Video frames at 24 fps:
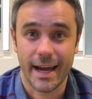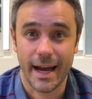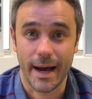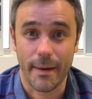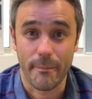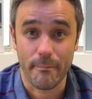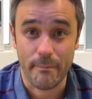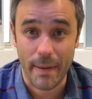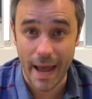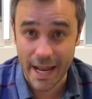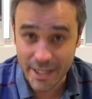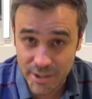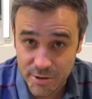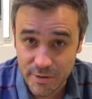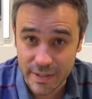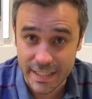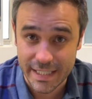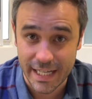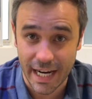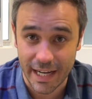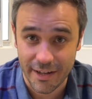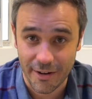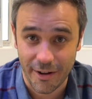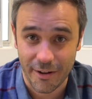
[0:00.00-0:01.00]
battery
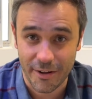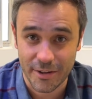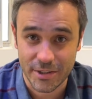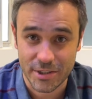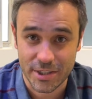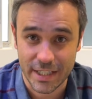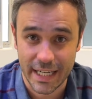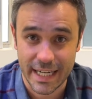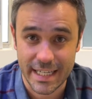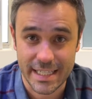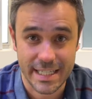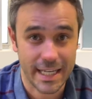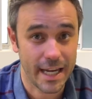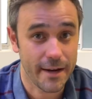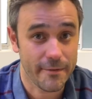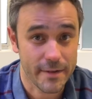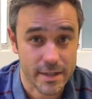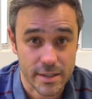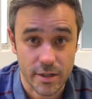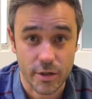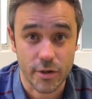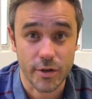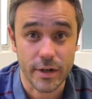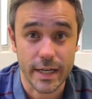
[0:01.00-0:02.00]
technology ETF
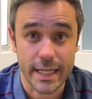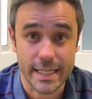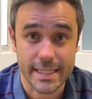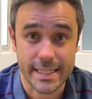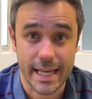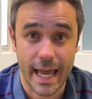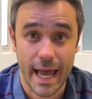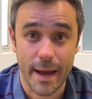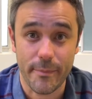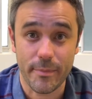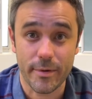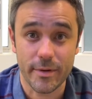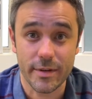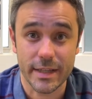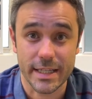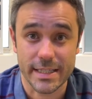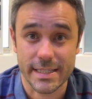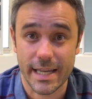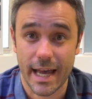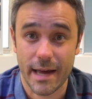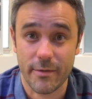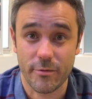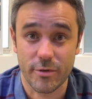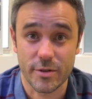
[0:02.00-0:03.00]
is a good example.
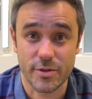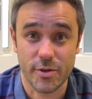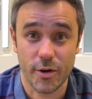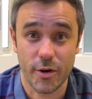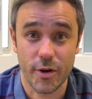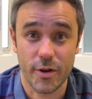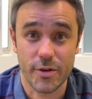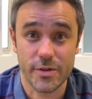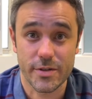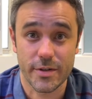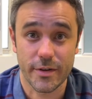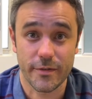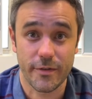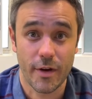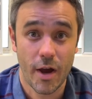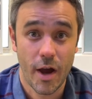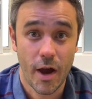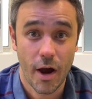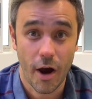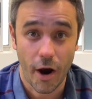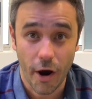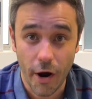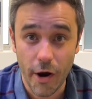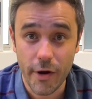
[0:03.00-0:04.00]
It's had returns of
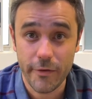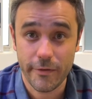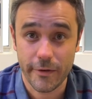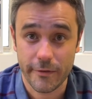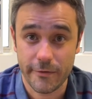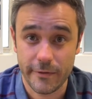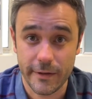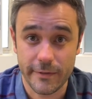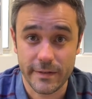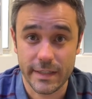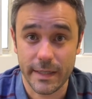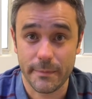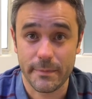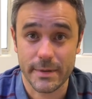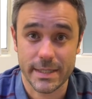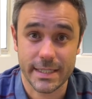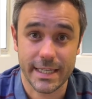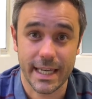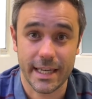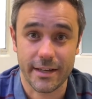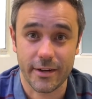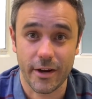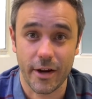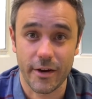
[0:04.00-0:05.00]
over
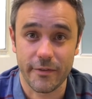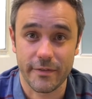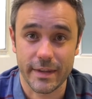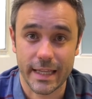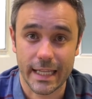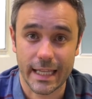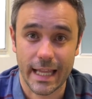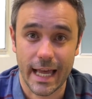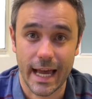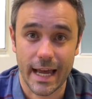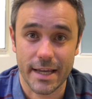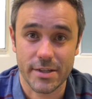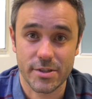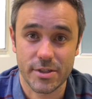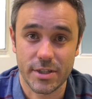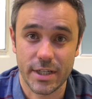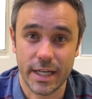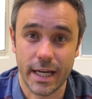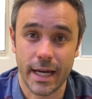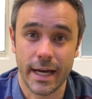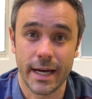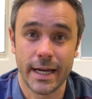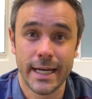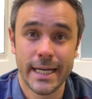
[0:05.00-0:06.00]
50% over the last
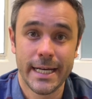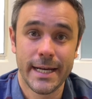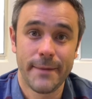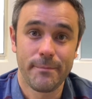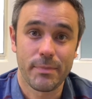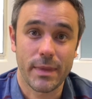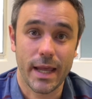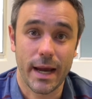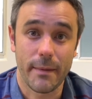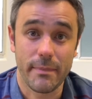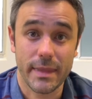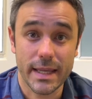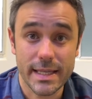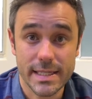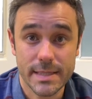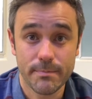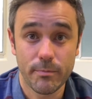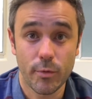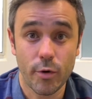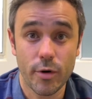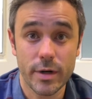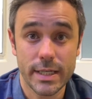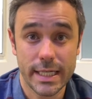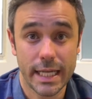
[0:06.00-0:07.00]
year. These
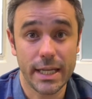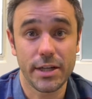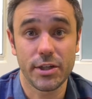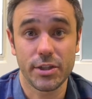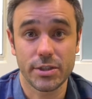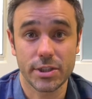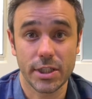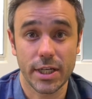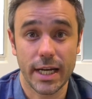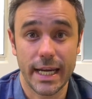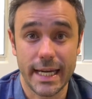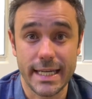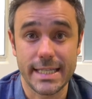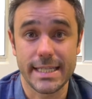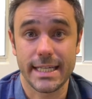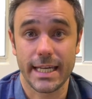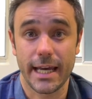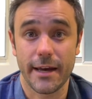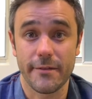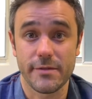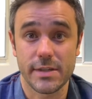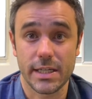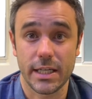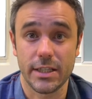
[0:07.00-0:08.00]
more niche
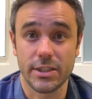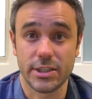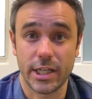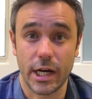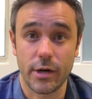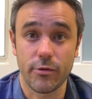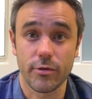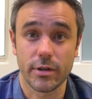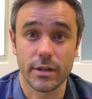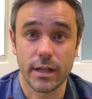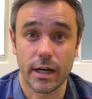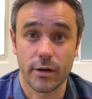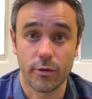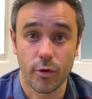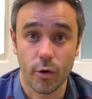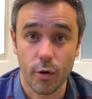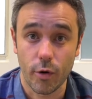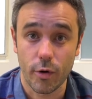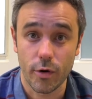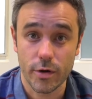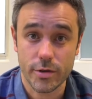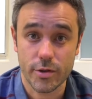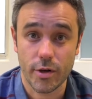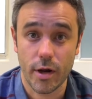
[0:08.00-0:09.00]
ETFs in general are
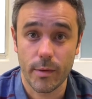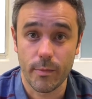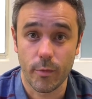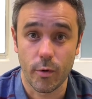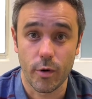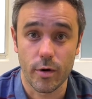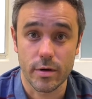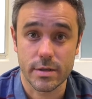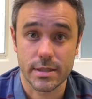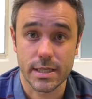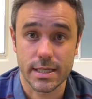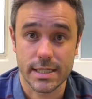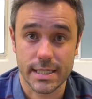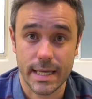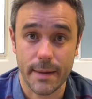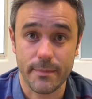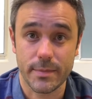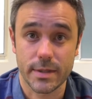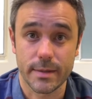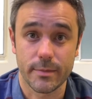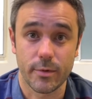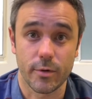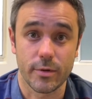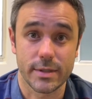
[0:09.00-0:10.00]
also more
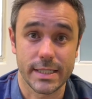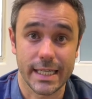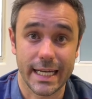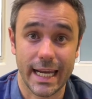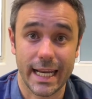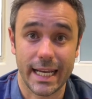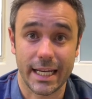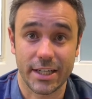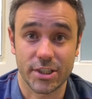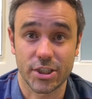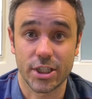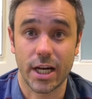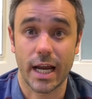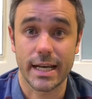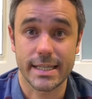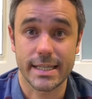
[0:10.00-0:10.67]
susceptible to getting shut